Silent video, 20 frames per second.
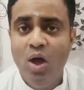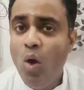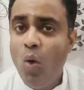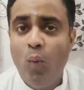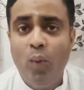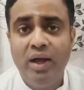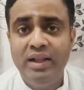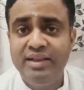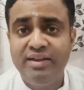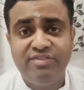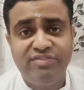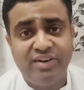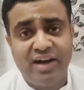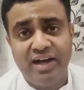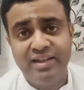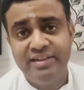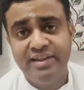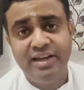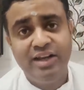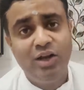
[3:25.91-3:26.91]
While the
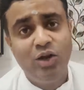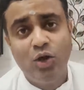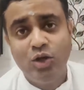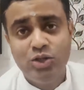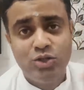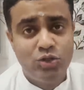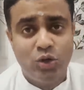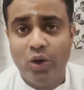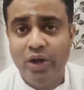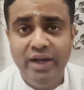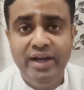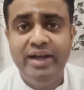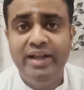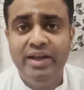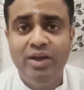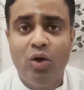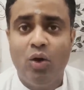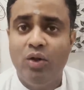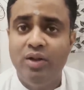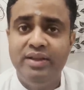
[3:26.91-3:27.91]
father-in-law joined
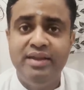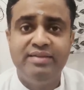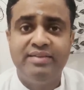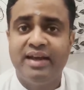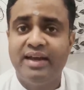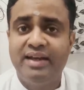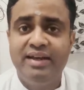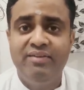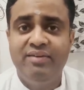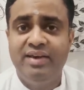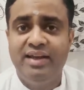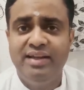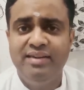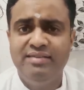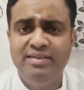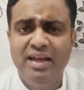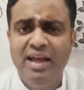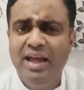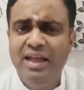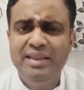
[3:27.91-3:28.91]
in all these
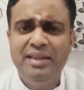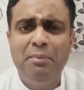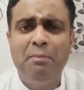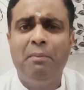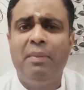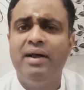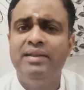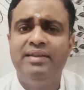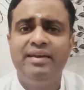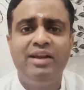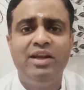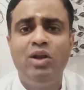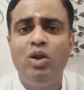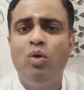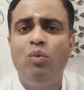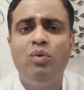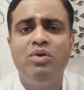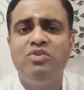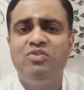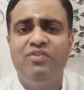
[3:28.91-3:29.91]
activities, the mother-in-law
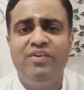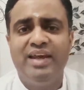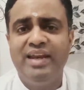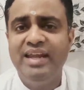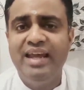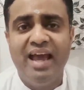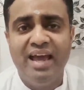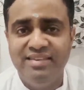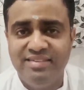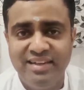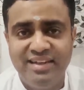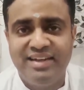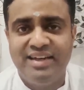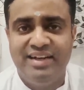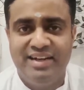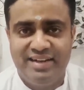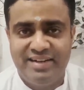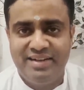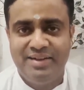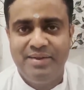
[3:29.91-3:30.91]
was very
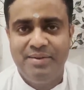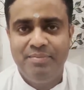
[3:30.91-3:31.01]
hesitant.